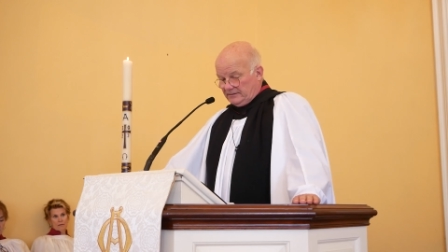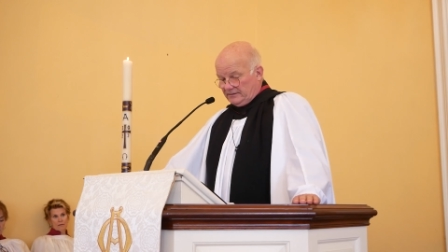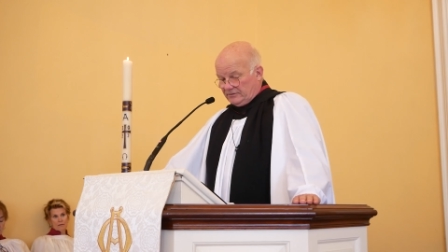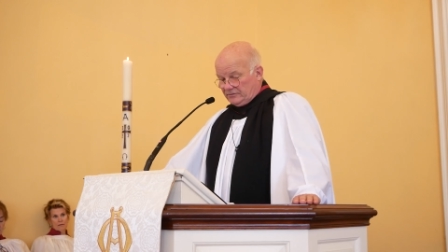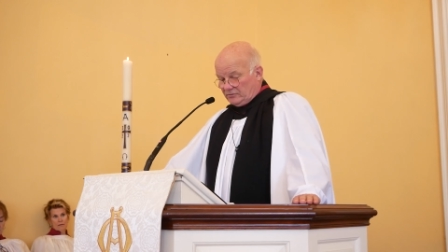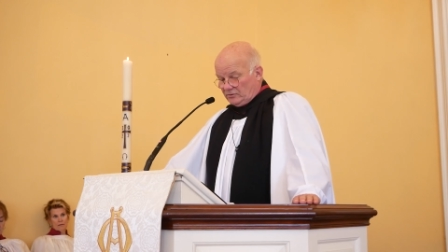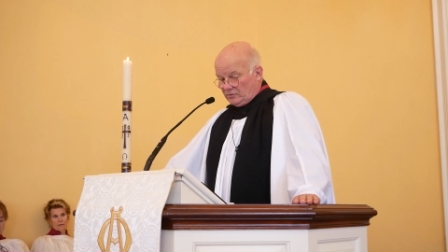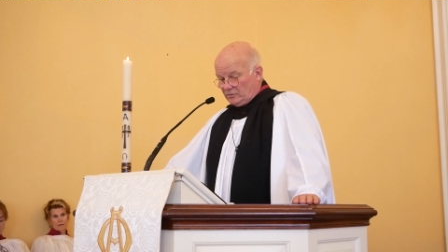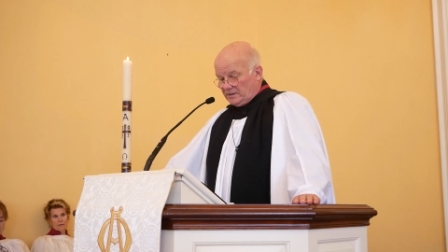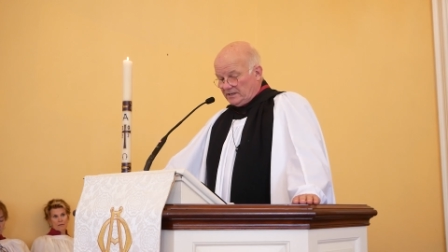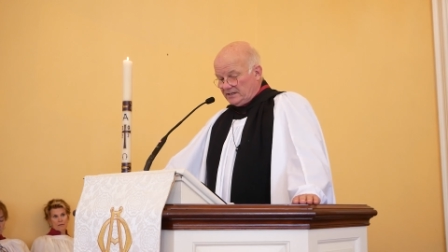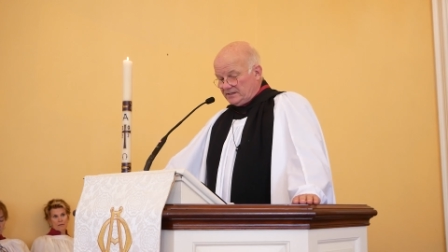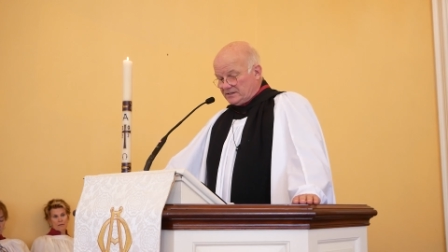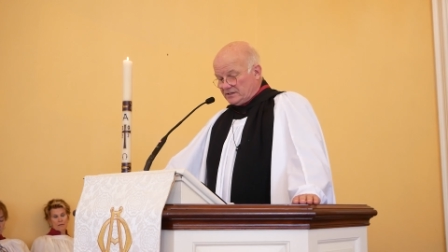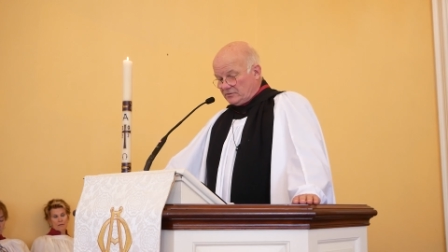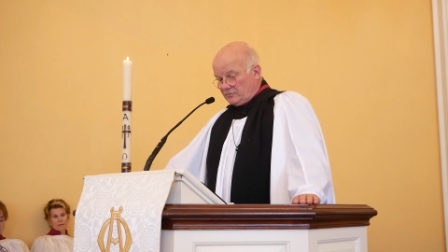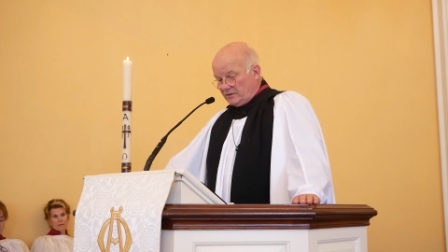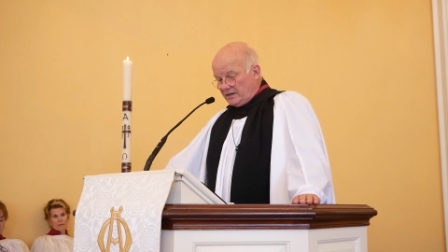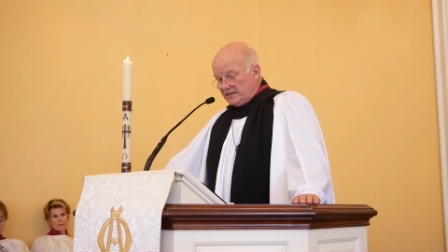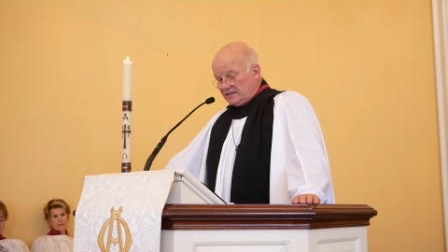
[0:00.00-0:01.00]
Through his
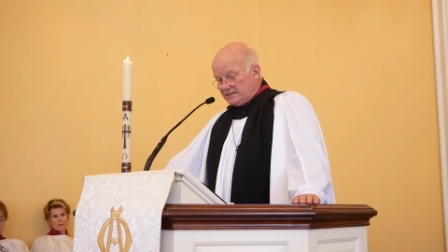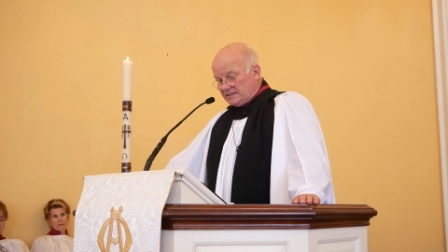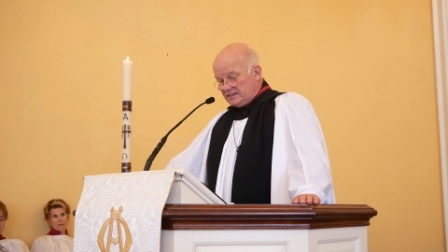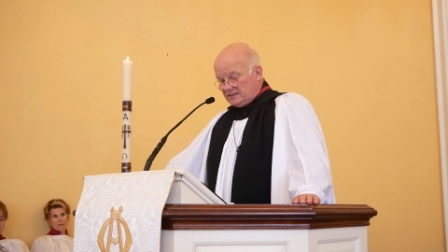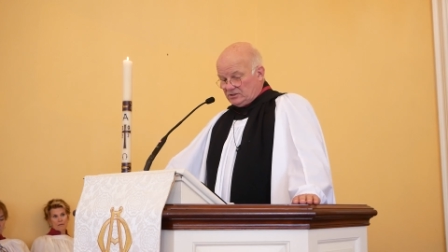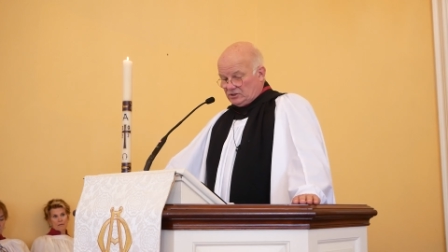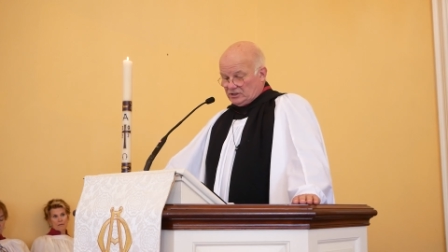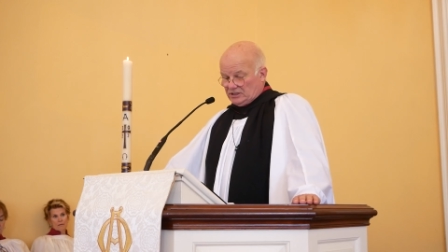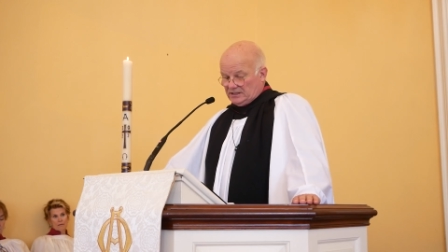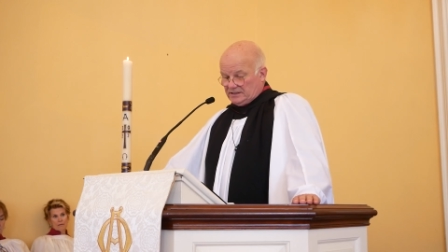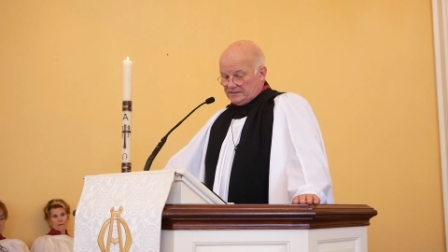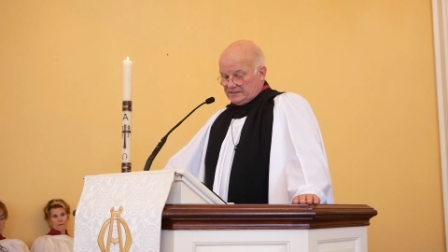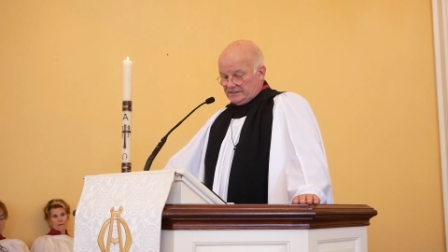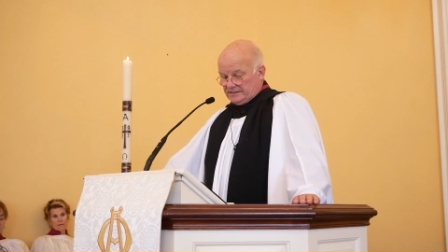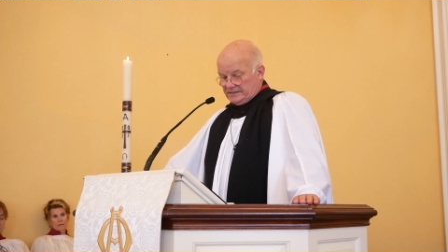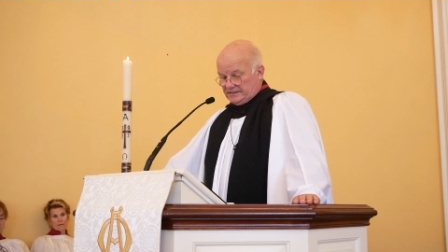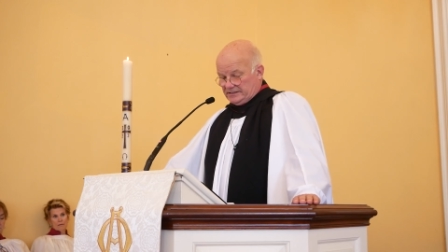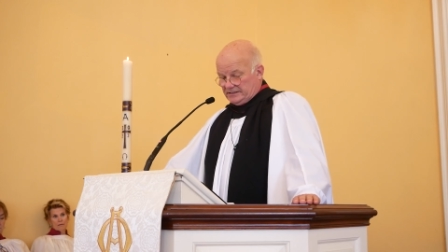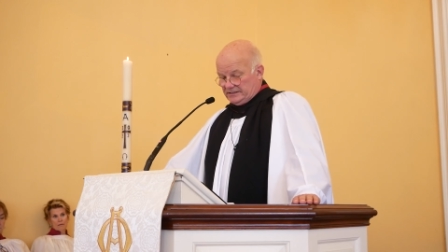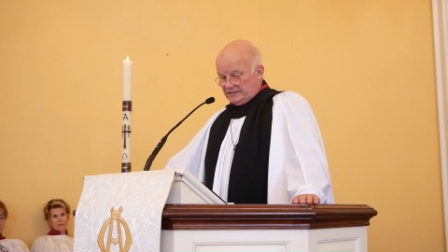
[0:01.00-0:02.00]
grace in
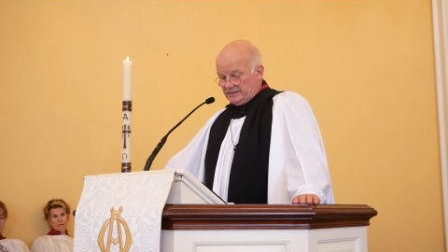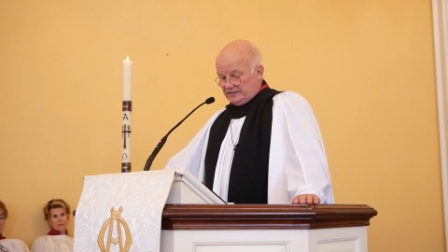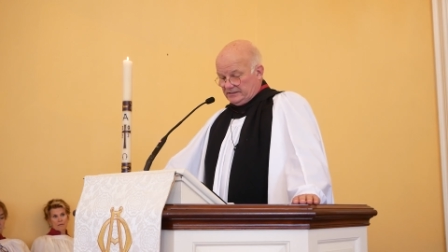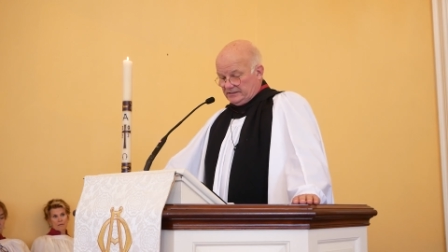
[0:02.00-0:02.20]
Jesus,